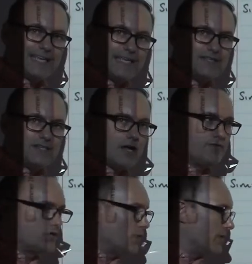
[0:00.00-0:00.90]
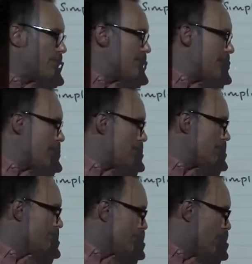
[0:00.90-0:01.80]
e stuff showing up in
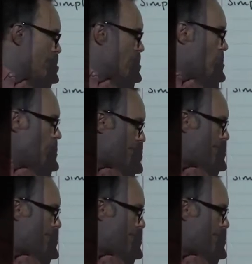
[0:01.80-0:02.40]
there. What